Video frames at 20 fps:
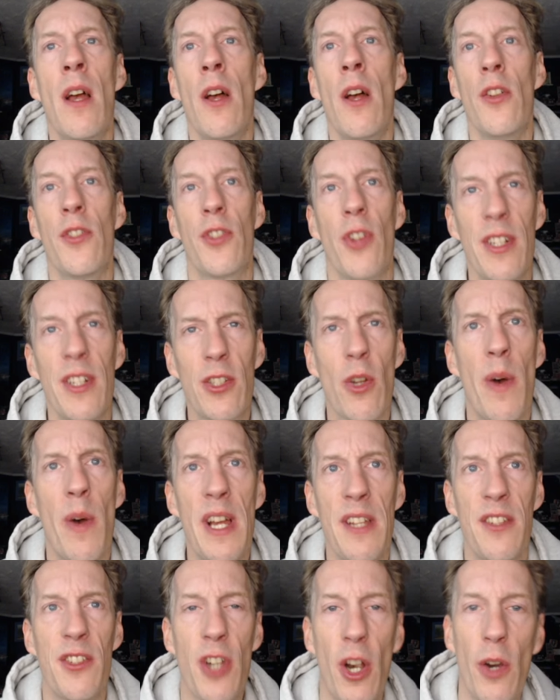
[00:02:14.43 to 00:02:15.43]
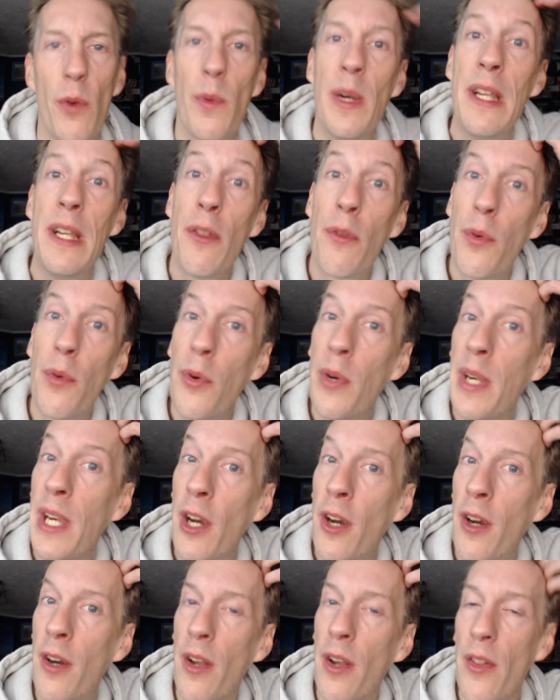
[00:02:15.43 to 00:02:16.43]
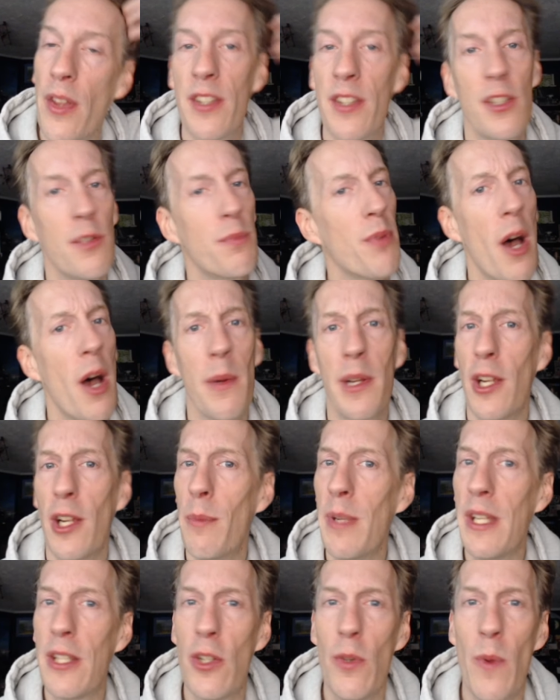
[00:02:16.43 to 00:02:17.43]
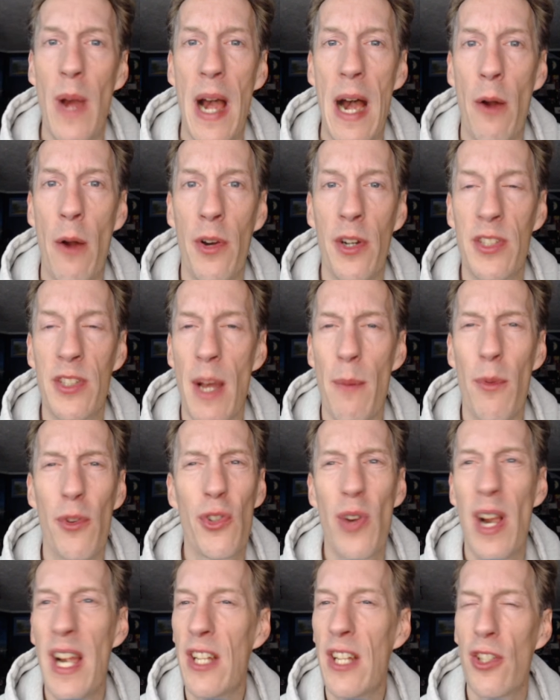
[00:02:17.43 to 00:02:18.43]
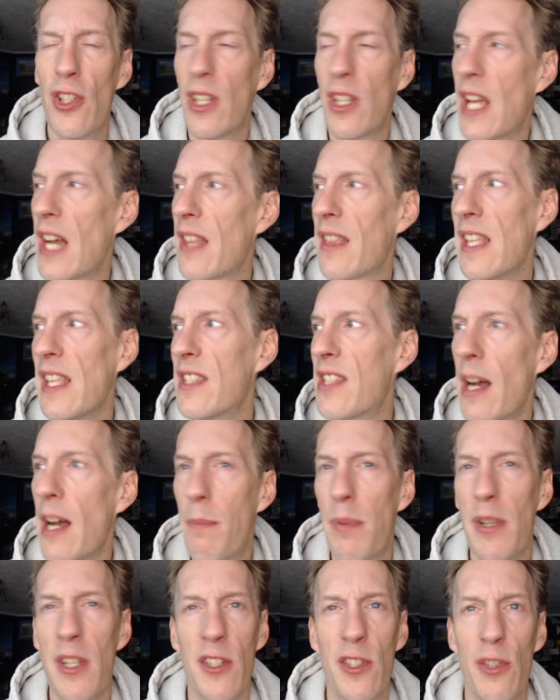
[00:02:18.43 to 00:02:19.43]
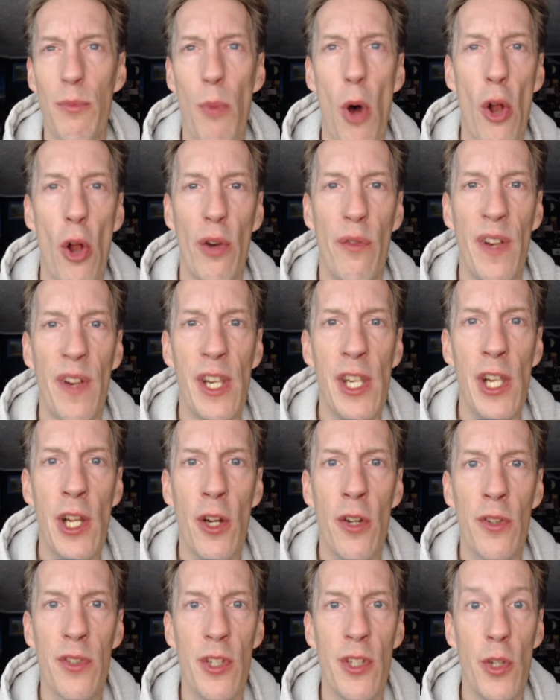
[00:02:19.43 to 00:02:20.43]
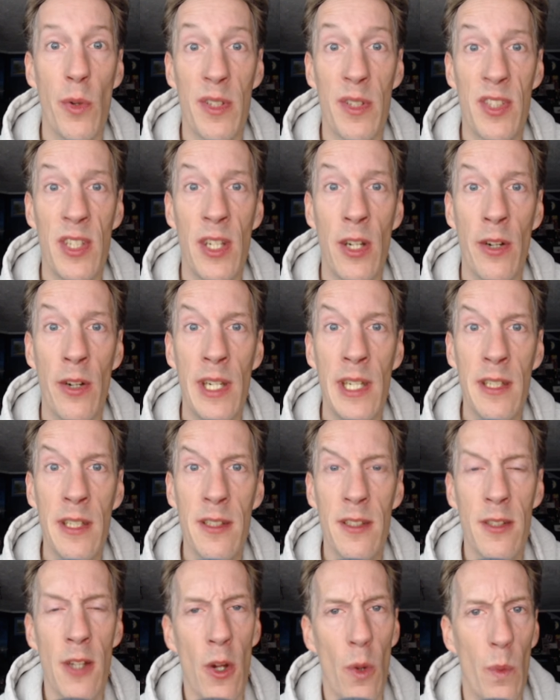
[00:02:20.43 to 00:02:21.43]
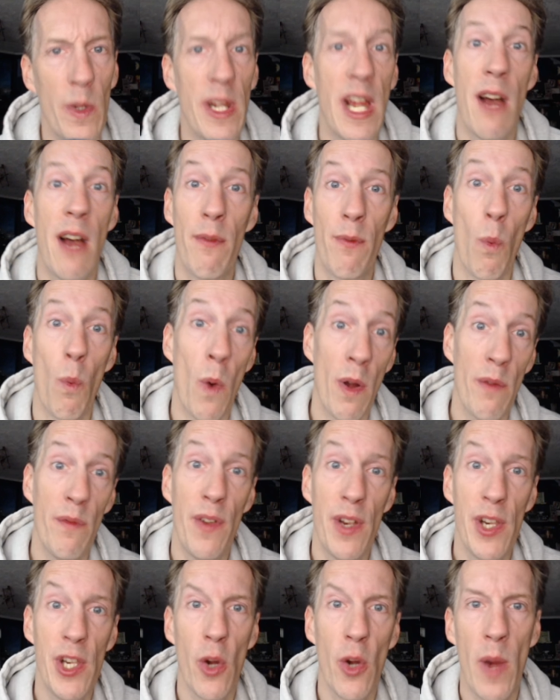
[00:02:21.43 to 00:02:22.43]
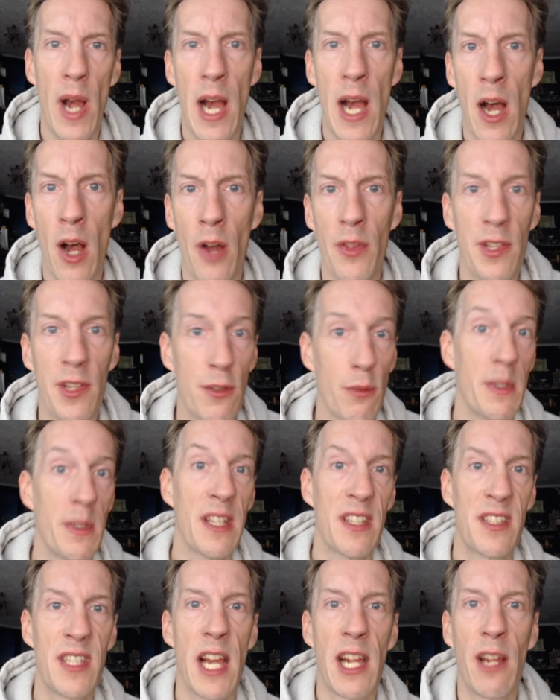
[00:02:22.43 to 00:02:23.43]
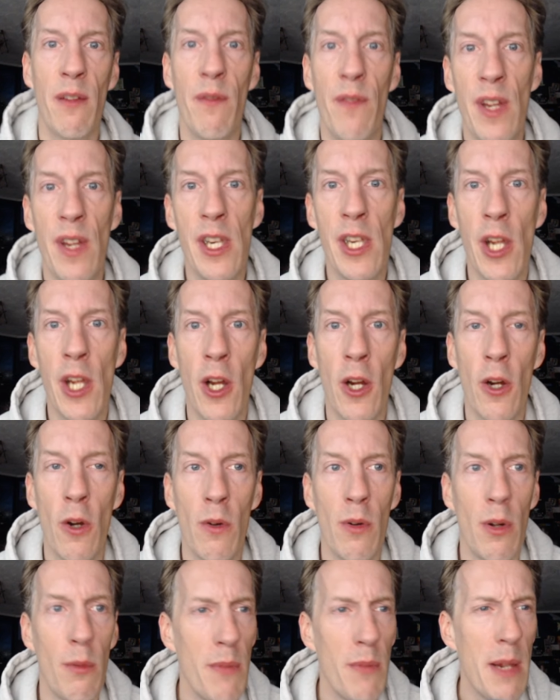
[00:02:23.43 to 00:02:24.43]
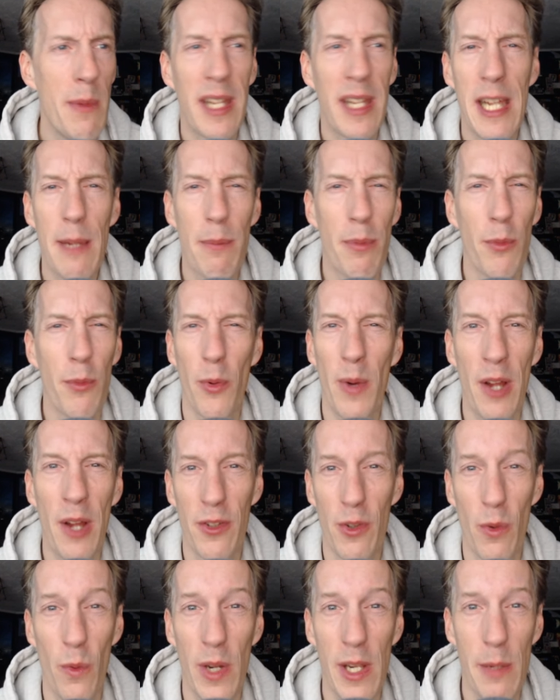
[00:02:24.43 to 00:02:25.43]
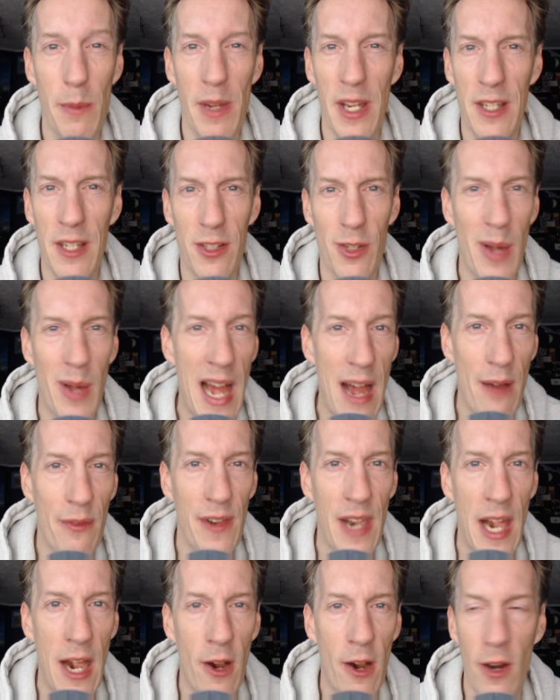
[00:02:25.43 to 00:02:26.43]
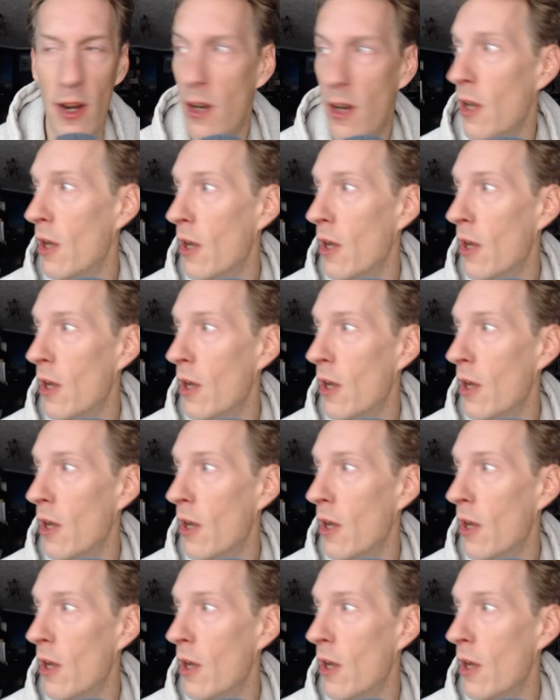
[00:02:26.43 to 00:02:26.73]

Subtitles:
So let's go ahead and start reading through here. This is probably going to be 2 hours. I'm going to try to cut these up into smaller videos and do a series. We have one video out. This will be the second video. Maybe keep them around 20 minutes to a half an hour,